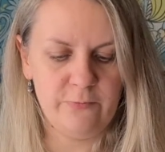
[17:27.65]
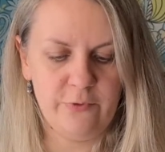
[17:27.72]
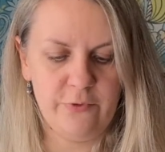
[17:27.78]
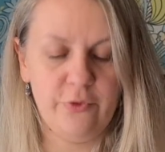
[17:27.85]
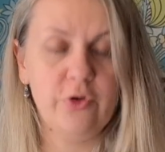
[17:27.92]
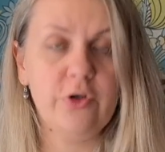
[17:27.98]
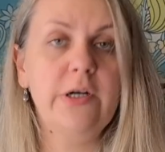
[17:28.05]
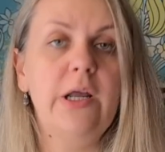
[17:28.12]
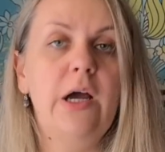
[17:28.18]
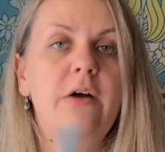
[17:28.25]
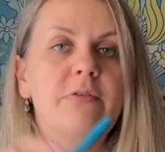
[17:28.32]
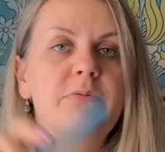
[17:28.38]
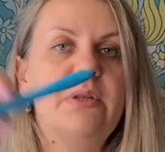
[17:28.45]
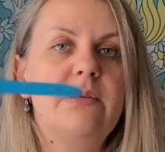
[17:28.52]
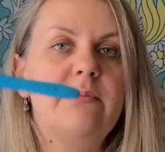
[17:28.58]

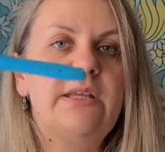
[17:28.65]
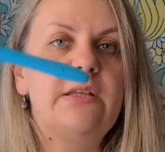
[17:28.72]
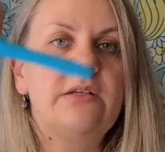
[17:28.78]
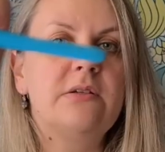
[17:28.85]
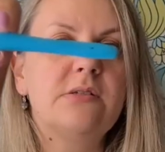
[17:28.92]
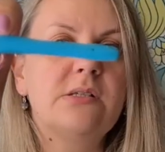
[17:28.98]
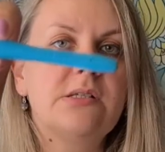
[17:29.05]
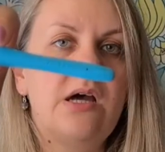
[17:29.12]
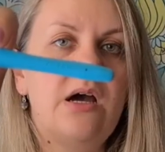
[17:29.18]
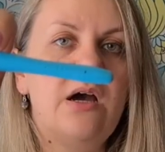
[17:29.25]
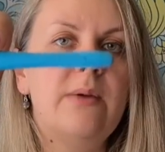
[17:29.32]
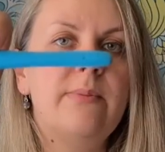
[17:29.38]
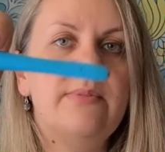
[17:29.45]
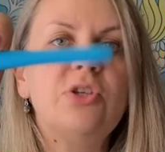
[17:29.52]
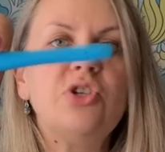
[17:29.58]
4.5 millimeters.
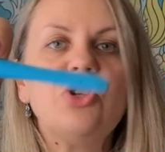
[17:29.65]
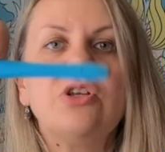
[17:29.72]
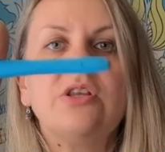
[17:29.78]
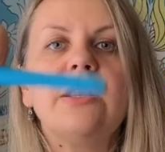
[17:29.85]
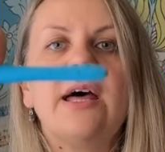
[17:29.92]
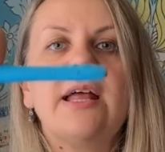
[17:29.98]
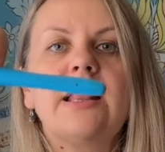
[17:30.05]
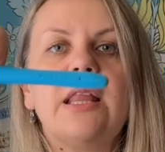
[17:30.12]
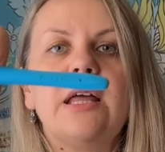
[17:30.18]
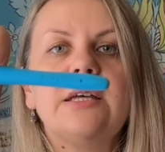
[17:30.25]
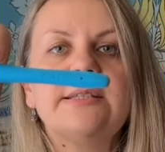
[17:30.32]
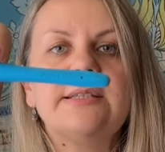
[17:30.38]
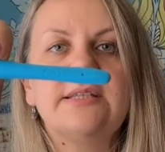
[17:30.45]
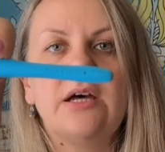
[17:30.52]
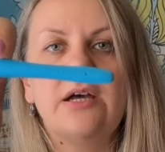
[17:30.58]
I mentioned that
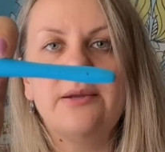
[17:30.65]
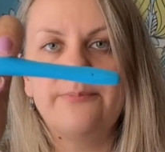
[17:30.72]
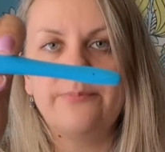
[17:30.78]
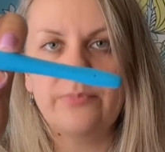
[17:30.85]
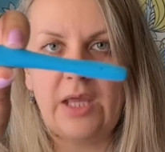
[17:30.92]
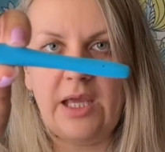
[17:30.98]
last time.